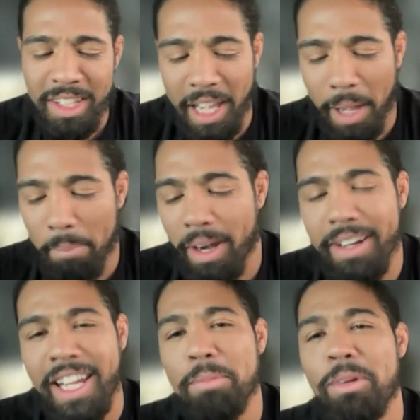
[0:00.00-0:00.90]
Yeah, Barry
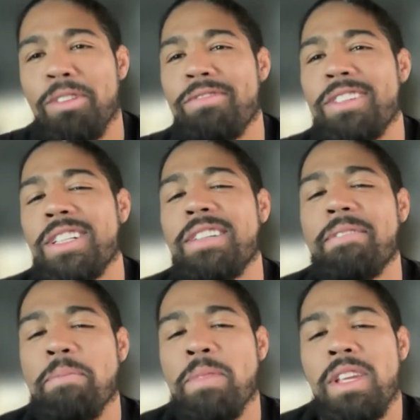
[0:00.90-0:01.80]
came over
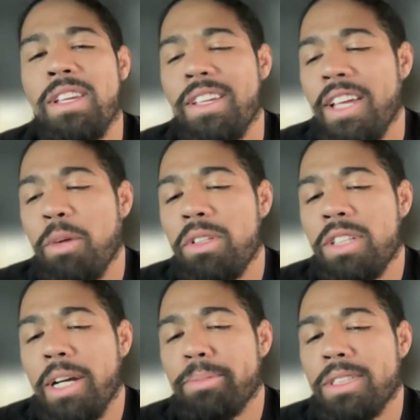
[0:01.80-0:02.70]
and we
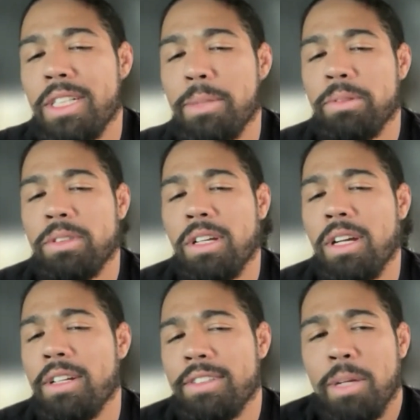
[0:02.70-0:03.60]
chopped it up and
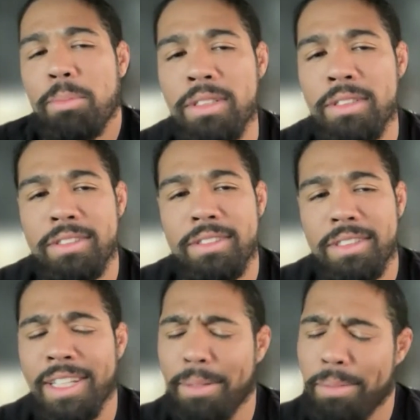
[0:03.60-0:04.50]
talked. And I've been,
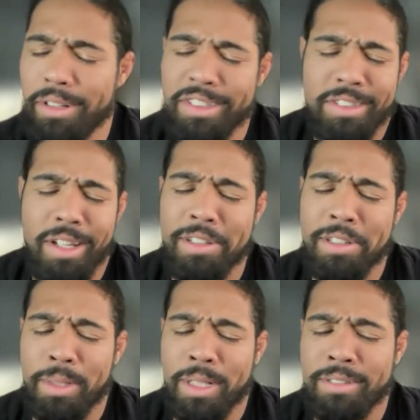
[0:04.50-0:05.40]
yeah, Barry's
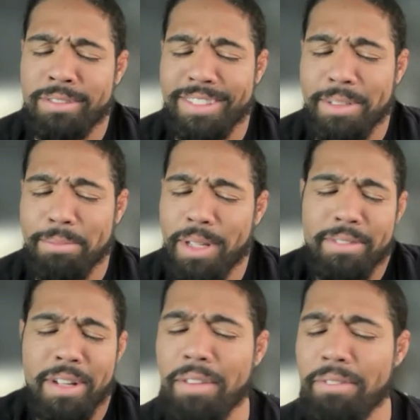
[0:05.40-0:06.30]
solid, man.
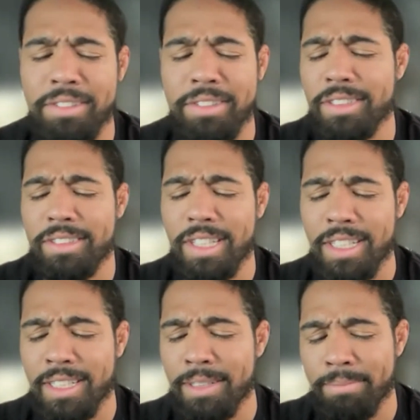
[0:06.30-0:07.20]
Ever ever since
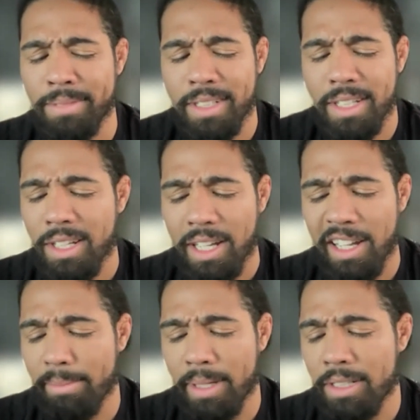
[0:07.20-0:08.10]
um
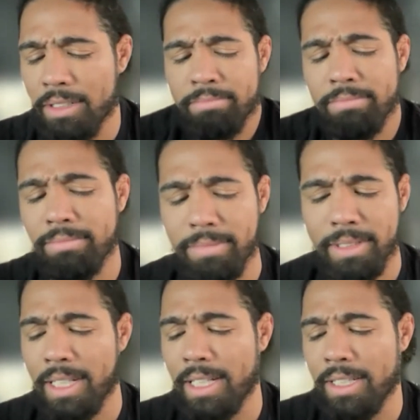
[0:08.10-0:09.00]
I've met him,
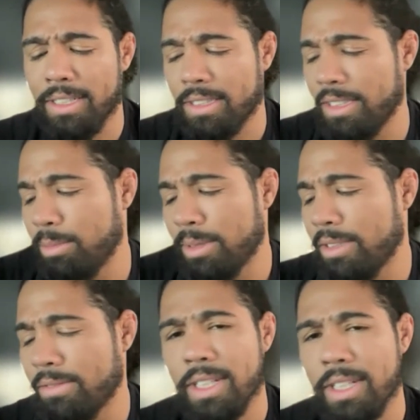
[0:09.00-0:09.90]
like he's been
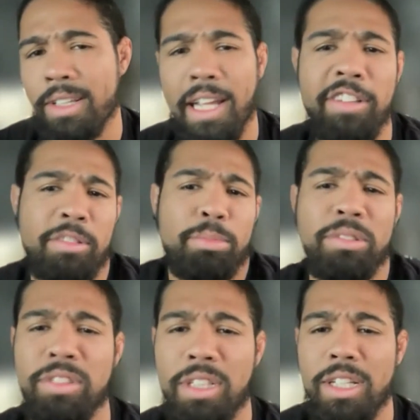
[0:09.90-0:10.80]
a fucking thousand
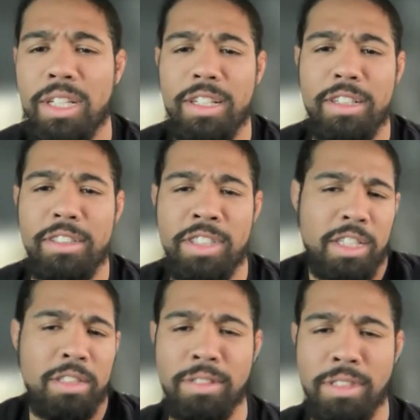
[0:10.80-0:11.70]
percent
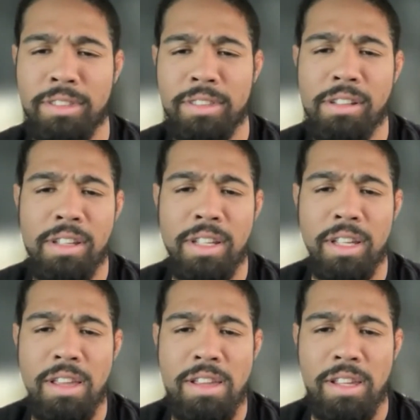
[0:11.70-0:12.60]
genuine.
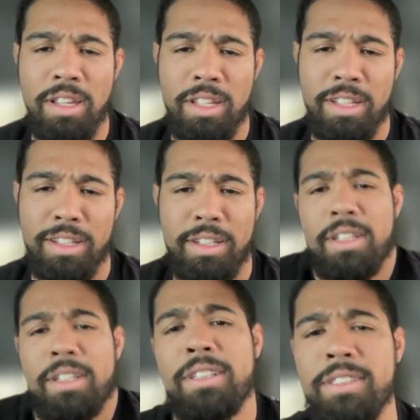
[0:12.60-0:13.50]

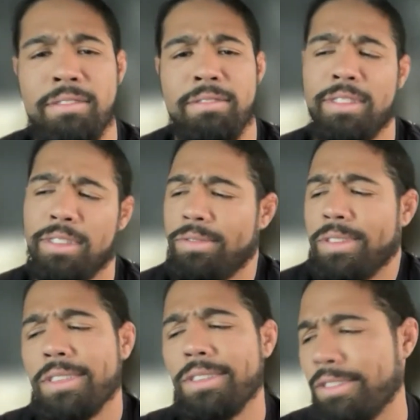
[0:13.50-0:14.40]
And he's
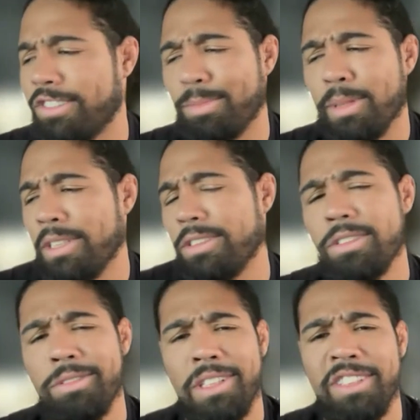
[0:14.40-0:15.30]
fucking smart
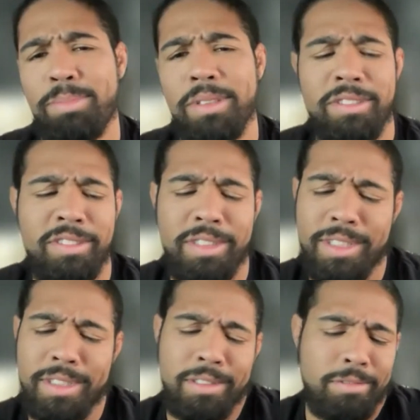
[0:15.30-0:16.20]
dude, gets business
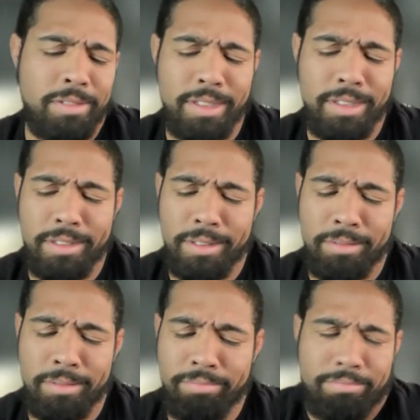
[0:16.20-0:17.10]
done.
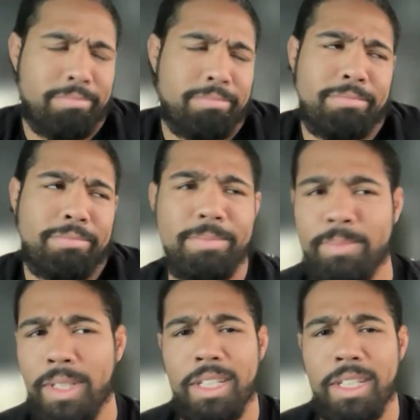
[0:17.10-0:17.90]
Fucking Thank you.